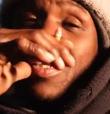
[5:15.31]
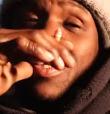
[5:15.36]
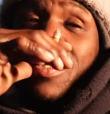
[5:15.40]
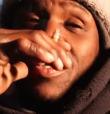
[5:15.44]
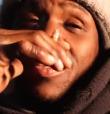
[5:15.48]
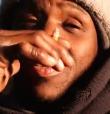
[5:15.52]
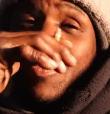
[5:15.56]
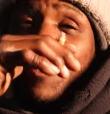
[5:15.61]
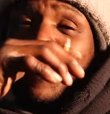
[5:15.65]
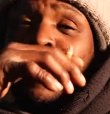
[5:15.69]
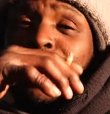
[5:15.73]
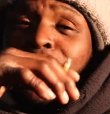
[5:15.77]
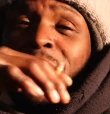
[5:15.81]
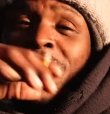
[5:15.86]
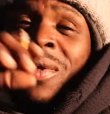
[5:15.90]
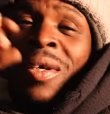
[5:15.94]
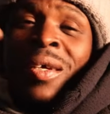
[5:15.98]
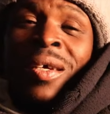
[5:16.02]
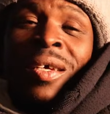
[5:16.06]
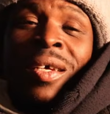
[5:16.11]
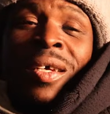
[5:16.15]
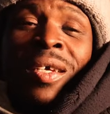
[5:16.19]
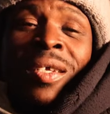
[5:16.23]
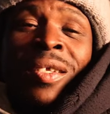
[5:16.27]
And uh,
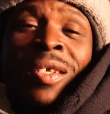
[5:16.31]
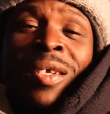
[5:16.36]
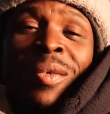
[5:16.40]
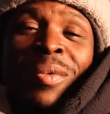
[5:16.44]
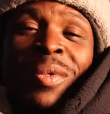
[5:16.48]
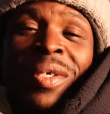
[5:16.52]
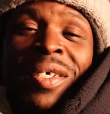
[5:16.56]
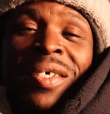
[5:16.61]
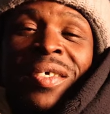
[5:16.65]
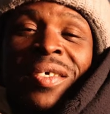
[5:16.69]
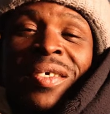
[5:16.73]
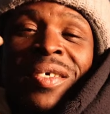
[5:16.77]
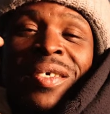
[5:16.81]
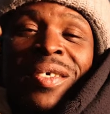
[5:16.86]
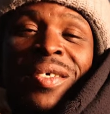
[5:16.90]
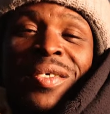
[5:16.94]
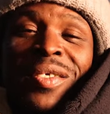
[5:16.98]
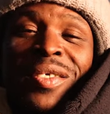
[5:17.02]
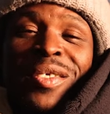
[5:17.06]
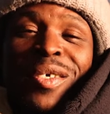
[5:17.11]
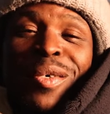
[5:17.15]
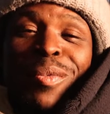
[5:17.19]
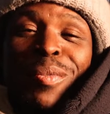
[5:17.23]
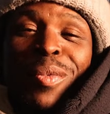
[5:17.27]
ended up getting
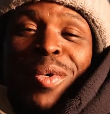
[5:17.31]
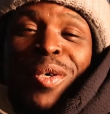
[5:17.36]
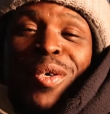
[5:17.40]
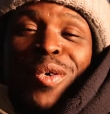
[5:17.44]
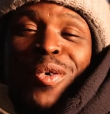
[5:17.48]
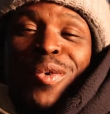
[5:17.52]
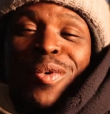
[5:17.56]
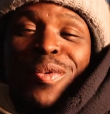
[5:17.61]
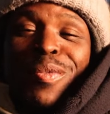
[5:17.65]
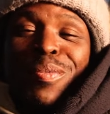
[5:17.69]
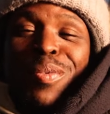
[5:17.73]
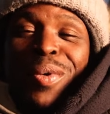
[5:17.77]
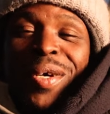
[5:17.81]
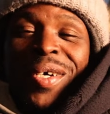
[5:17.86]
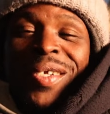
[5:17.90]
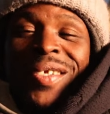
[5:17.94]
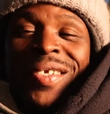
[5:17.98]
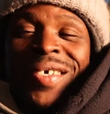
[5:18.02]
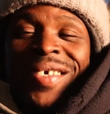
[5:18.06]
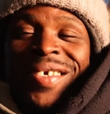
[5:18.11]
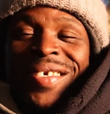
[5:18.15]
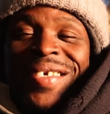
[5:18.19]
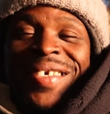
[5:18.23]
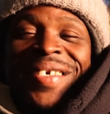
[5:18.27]
hooked on my own
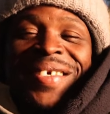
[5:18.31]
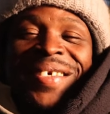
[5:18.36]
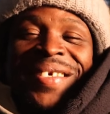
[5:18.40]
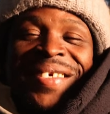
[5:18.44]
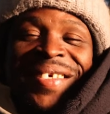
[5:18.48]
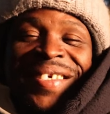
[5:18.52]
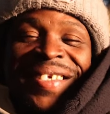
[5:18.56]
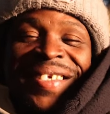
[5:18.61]
products.